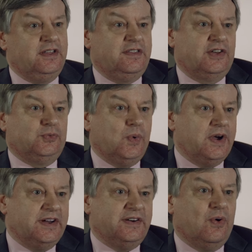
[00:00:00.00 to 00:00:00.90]
That's
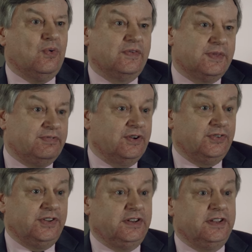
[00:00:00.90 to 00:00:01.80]
where all of the
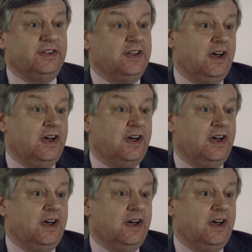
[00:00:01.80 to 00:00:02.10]
processing did.